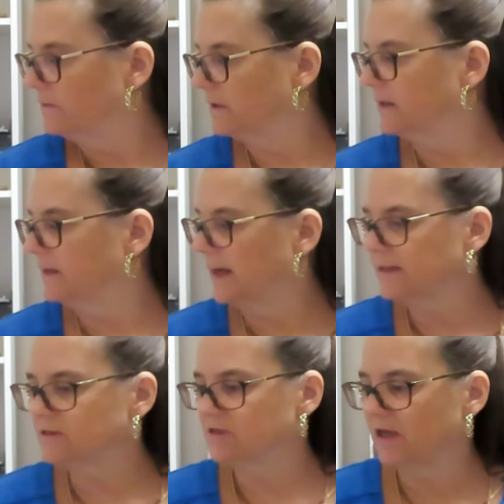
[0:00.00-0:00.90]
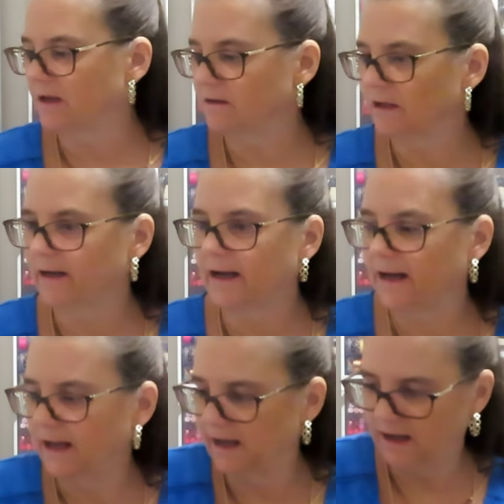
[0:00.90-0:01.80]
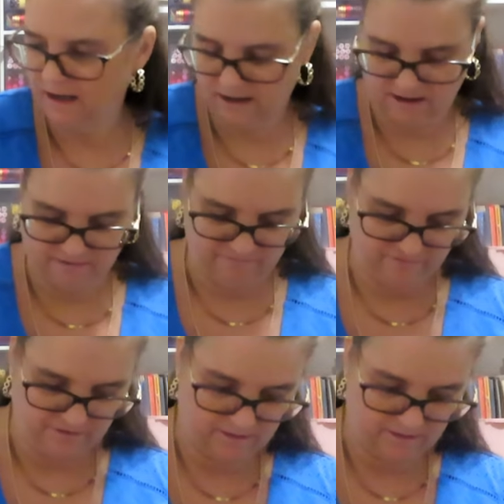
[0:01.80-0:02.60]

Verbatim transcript: the next thing that I have.